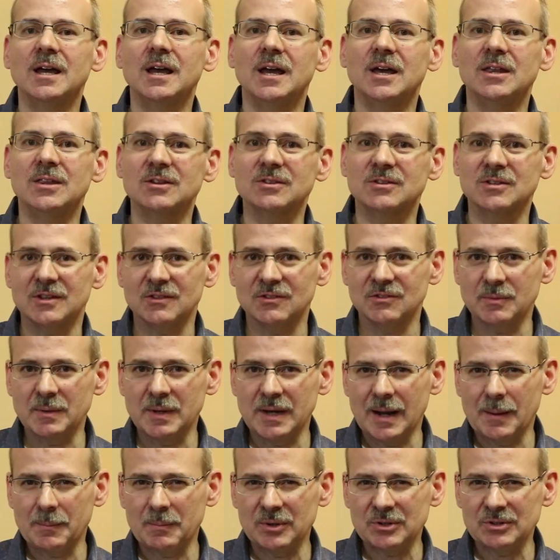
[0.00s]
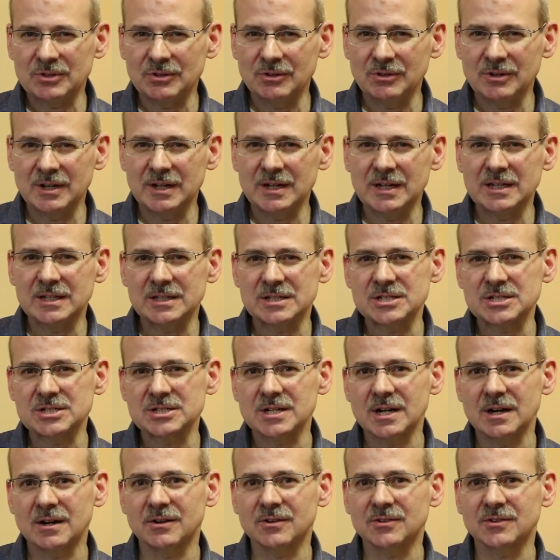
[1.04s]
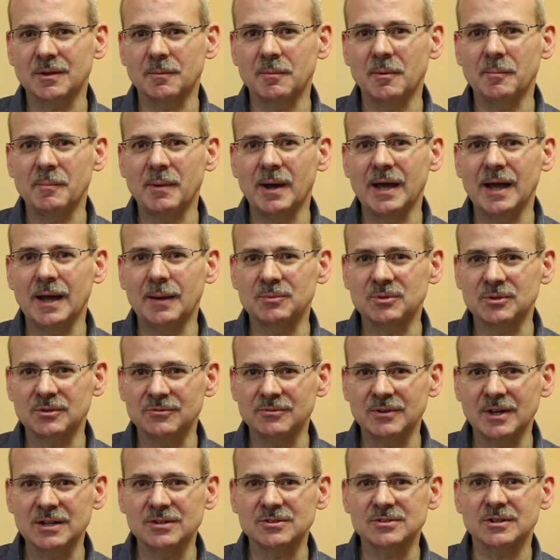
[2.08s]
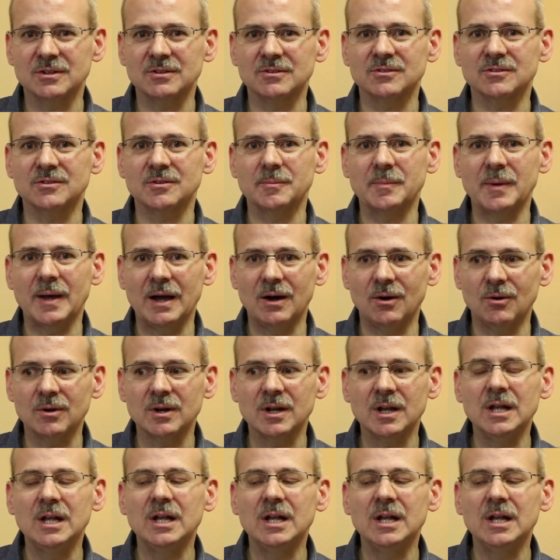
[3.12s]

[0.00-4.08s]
and this gives me an opportunity to share some of my observations about